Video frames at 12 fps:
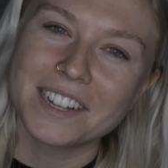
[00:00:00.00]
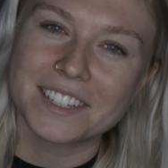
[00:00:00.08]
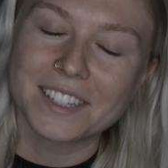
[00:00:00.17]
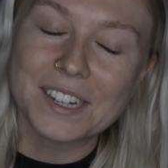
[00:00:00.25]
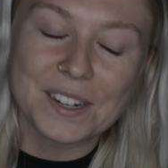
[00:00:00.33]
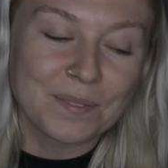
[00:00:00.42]

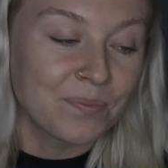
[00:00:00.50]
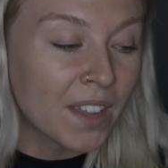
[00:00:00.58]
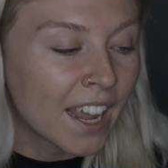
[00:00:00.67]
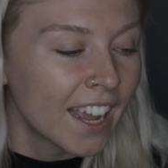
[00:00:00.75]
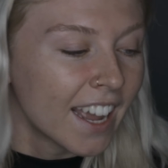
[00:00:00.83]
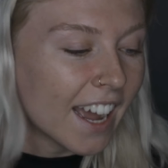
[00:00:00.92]
So
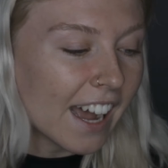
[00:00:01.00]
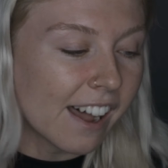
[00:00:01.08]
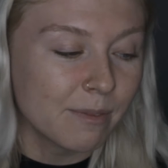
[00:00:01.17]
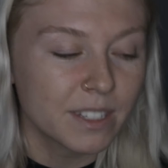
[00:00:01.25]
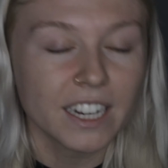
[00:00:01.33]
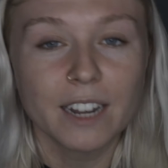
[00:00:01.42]

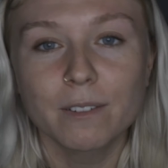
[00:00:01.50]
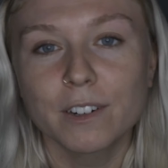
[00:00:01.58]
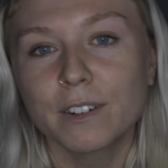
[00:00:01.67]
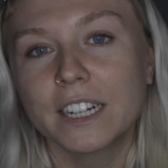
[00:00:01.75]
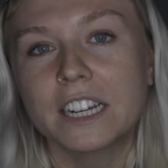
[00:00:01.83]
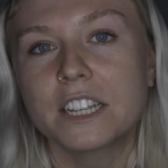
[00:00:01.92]
today we're
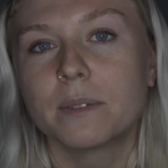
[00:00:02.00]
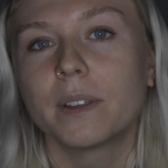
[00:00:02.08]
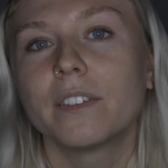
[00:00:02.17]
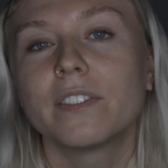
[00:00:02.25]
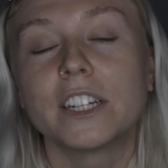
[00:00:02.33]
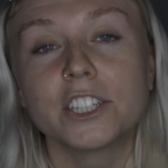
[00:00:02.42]
going to
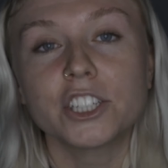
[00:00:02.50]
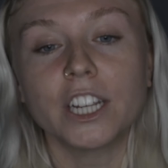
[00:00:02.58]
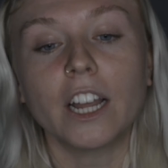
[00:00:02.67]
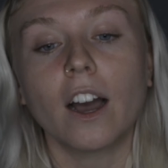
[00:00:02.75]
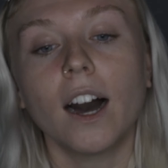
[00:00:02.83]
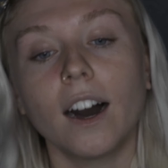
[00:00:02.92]
be
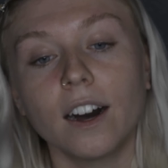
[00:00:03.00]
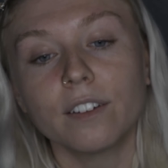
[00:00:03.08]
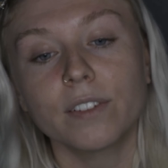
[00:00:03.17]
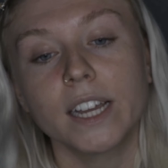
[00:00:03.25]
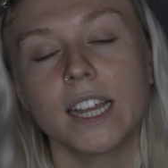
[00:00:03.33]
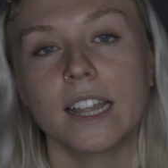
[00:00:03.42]
finishing
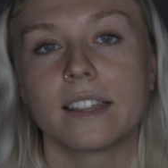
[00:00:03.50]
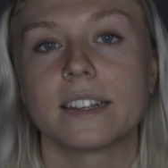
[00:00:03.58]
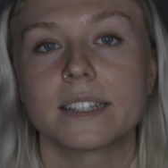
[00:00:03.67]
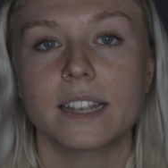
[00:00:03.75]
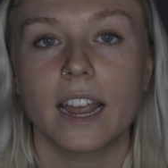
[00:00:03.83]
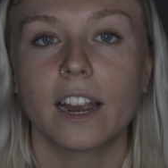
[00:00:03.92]
off
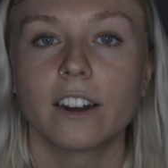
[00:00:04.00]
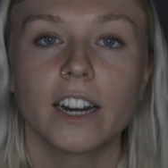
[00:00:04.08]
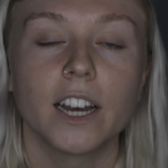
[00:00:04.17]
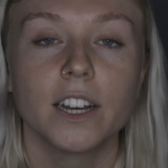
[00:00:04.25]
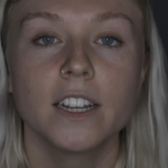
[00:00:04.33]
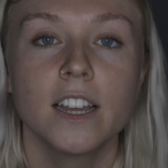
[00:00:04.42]
this
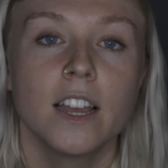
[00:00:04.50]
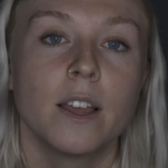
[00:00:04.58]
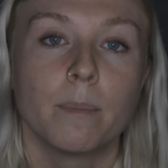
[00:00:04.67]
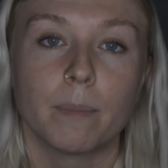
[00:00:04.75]
era